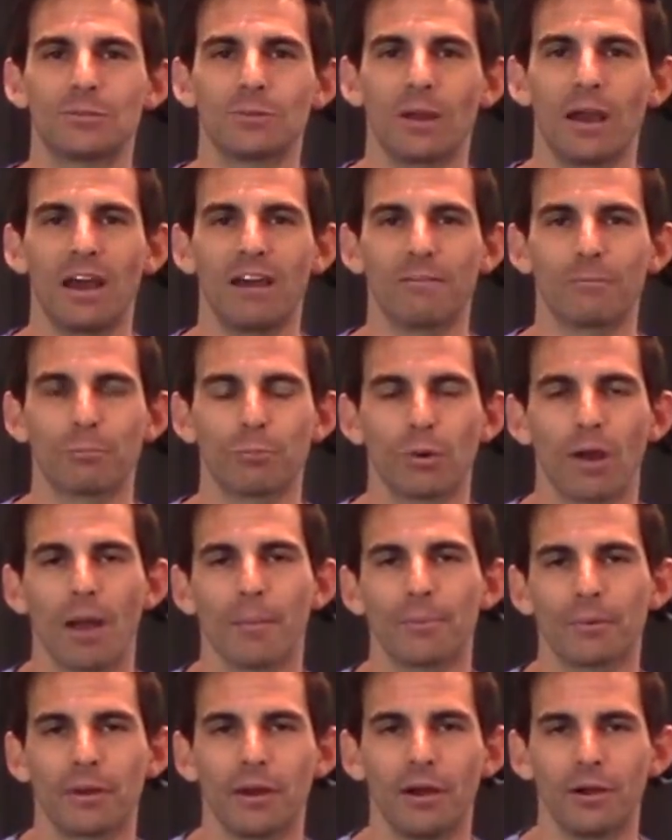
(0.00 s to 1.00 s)
to have
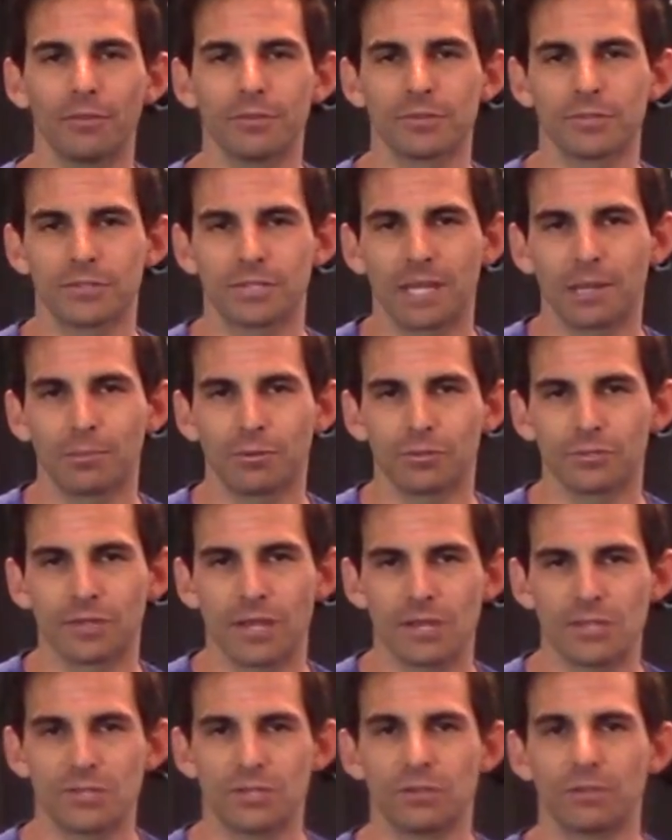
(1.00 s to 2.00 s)
proper health and
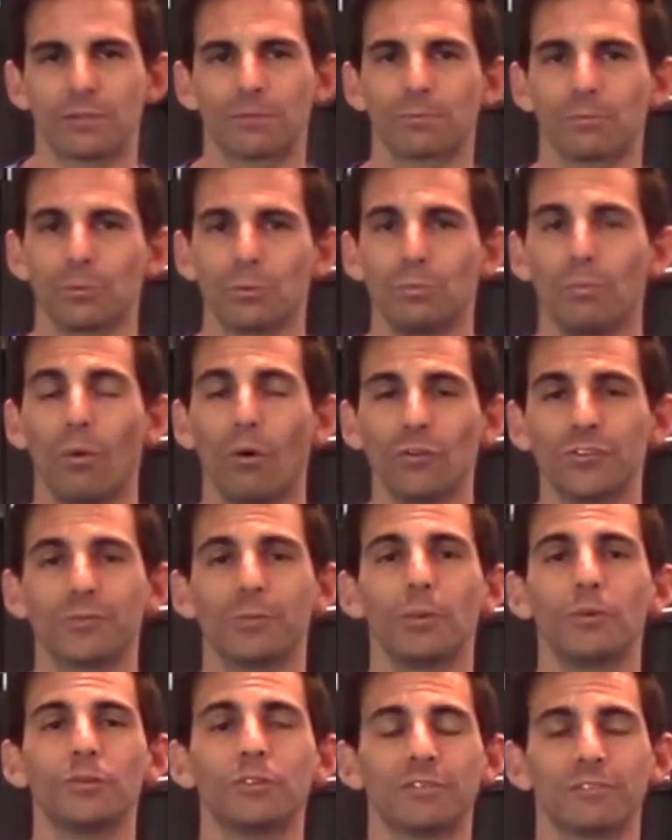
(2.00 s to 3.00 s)
stabilization through
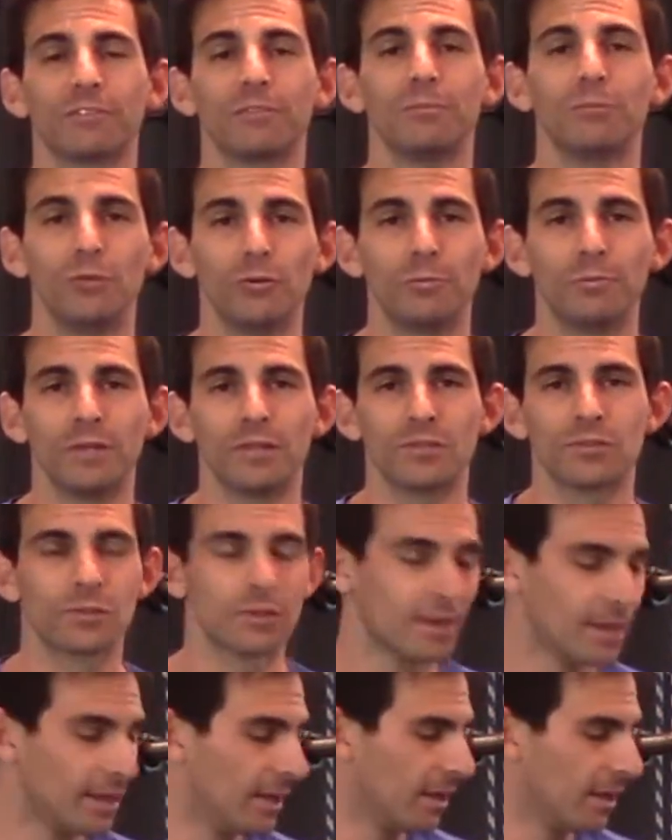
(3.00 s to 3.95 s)
multiple different movements.